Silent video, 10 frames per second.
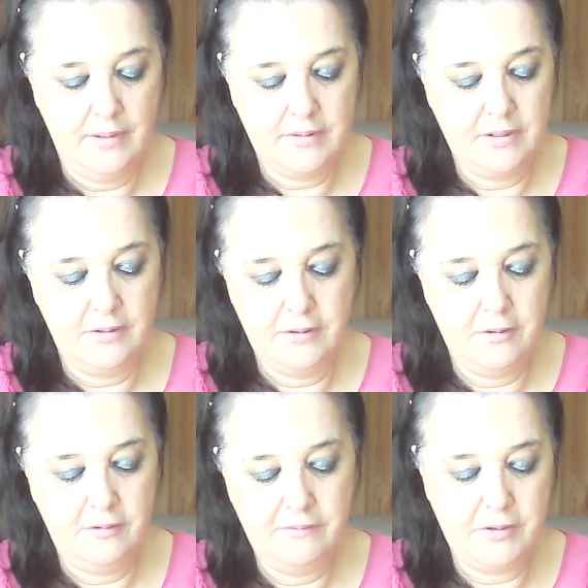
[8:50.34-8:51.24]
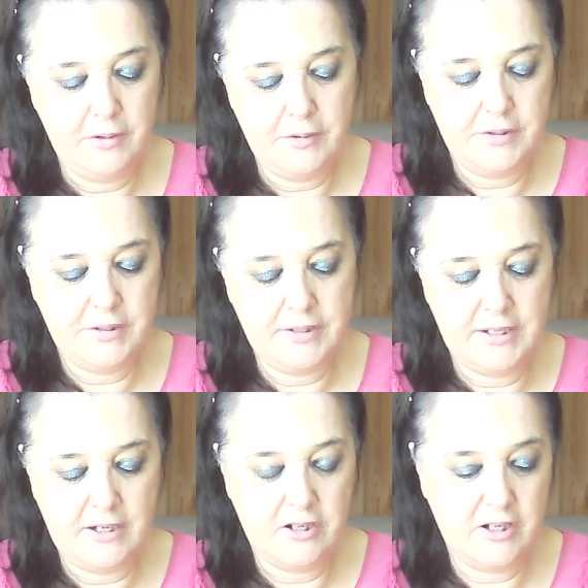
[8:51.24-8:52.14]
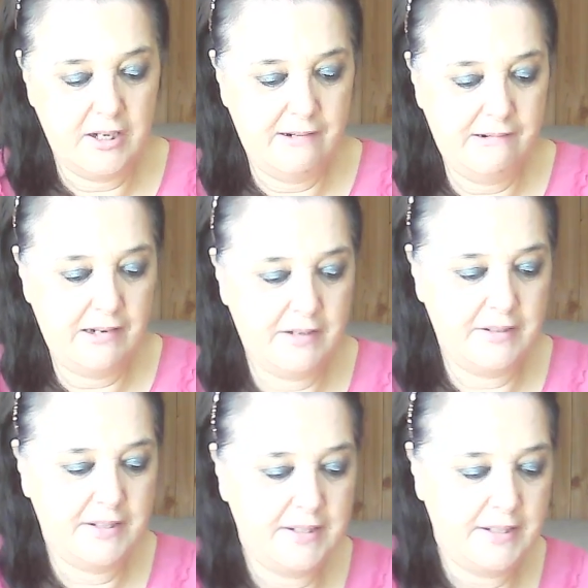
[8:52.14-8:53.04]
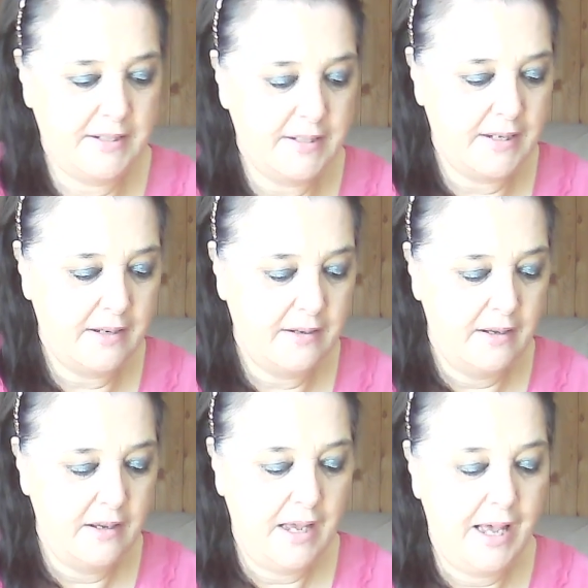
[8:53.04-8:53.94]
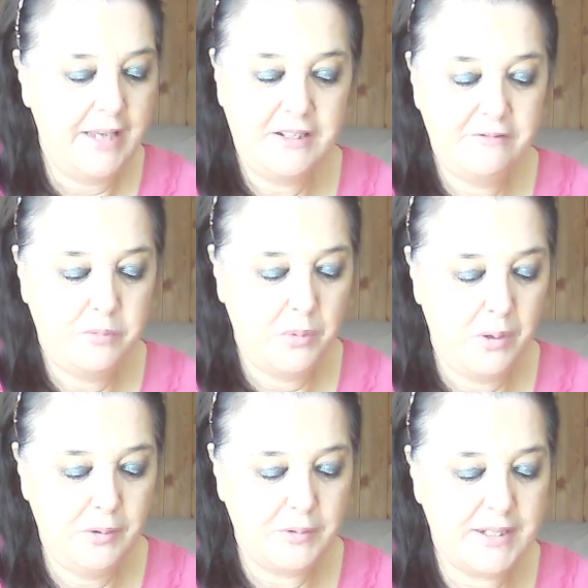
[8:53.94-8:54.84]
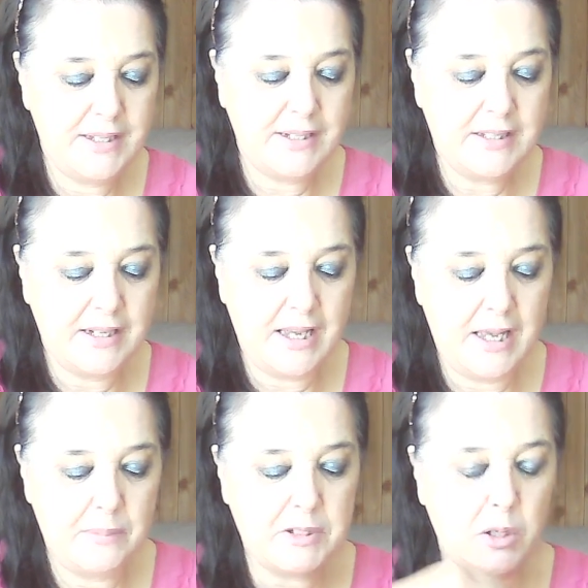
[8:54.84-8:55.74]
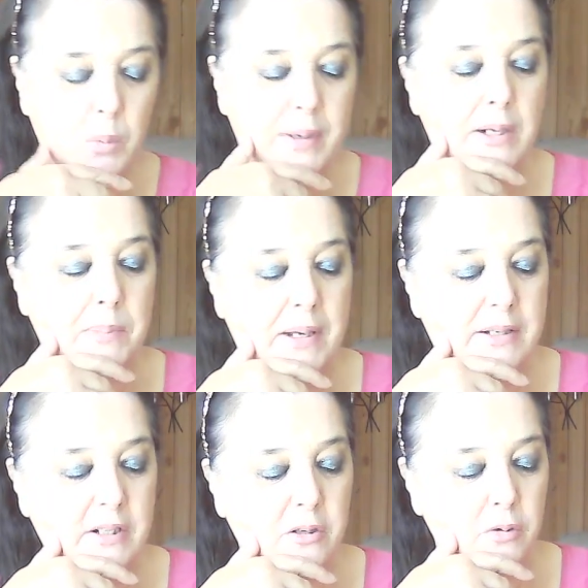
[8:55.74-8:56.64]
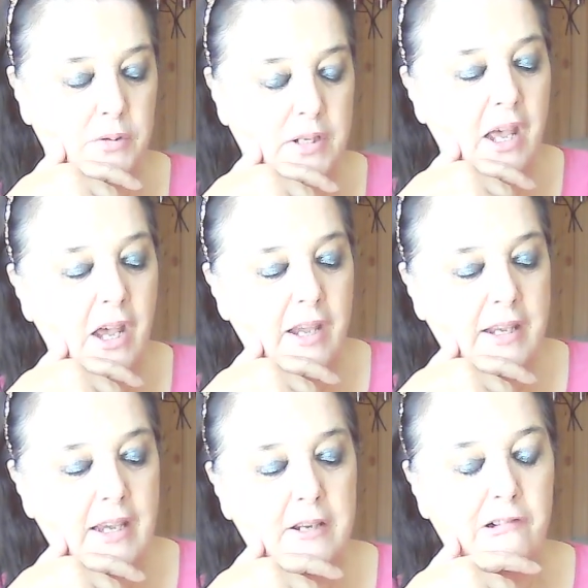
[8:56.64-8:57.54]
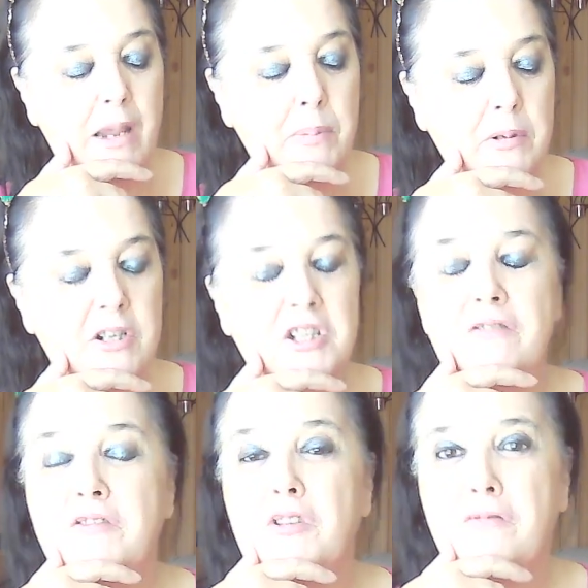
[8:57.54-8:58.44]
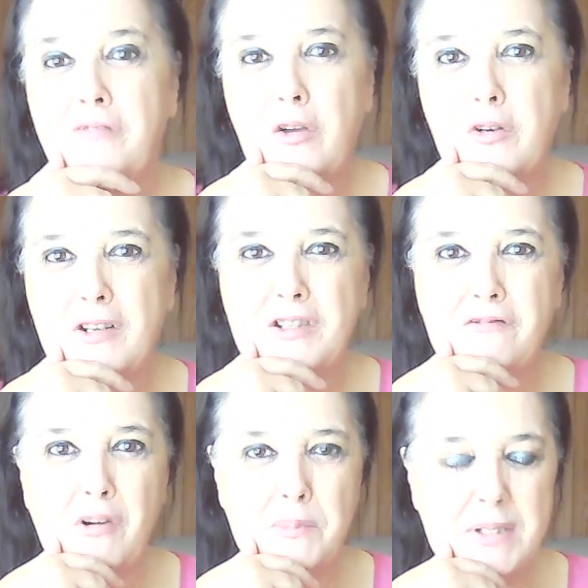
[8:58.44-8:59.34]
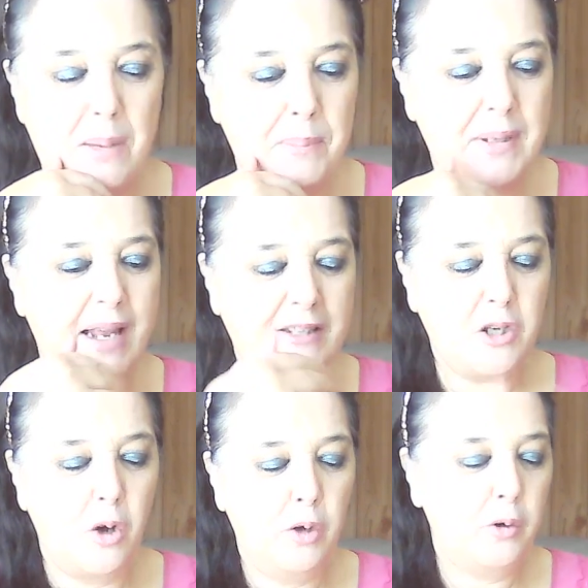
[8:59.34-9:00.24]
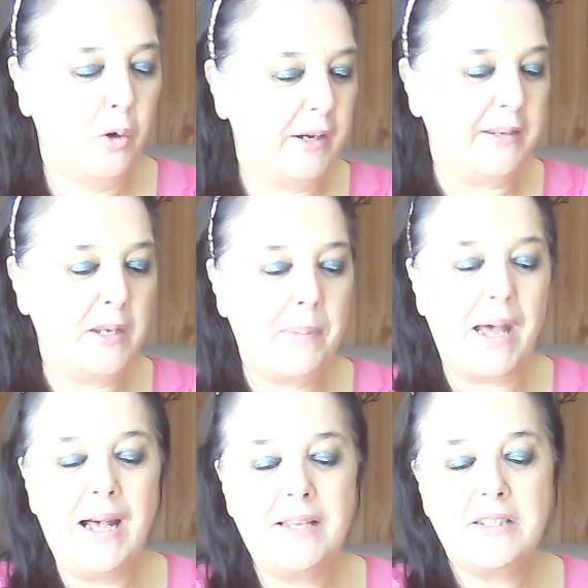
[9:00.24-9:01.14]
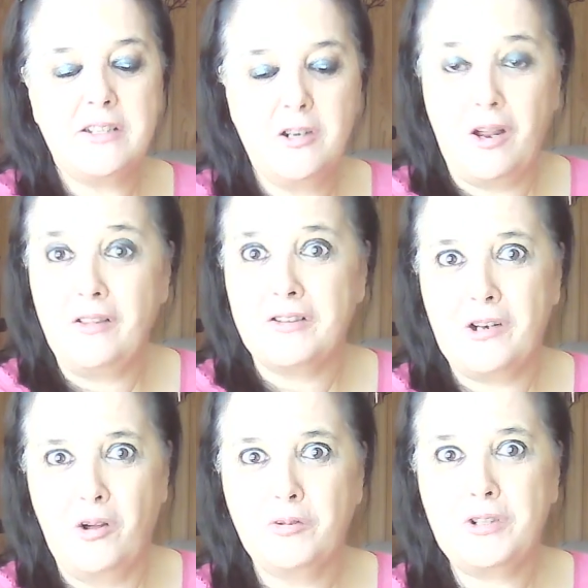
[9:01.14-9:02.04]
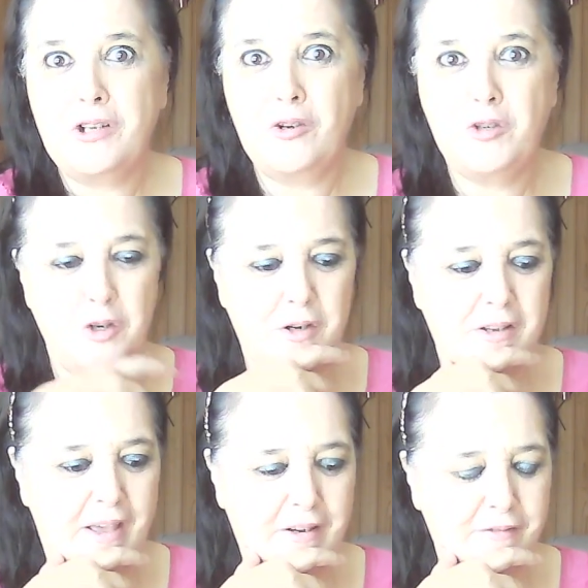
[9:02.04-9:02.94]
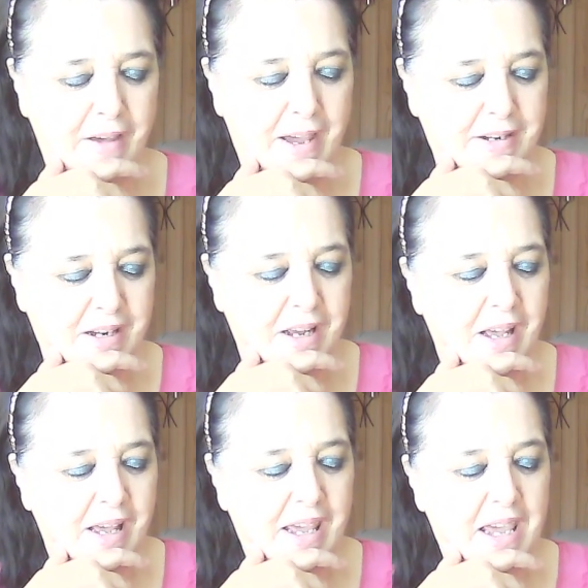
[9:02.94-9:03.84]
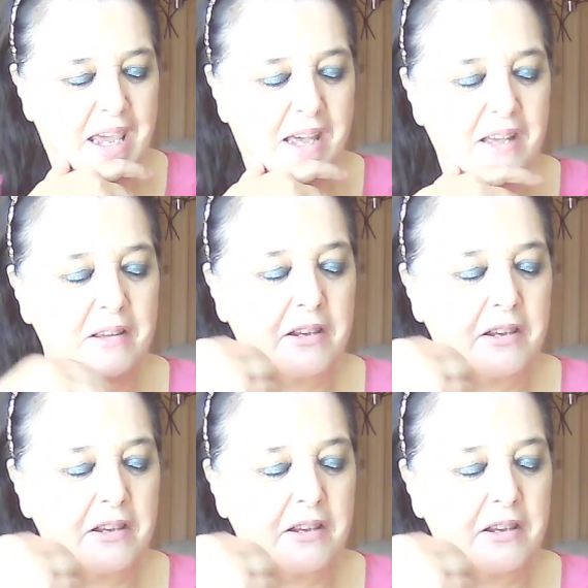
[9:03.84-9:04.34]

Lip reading: So the universe, Sagittarius, Ace of Wands, Six of Cups, Queen of Pentacles. Yeah, you're able to shift your focus from something that's gone on in the past, you know, this long, slow journey that you've had here.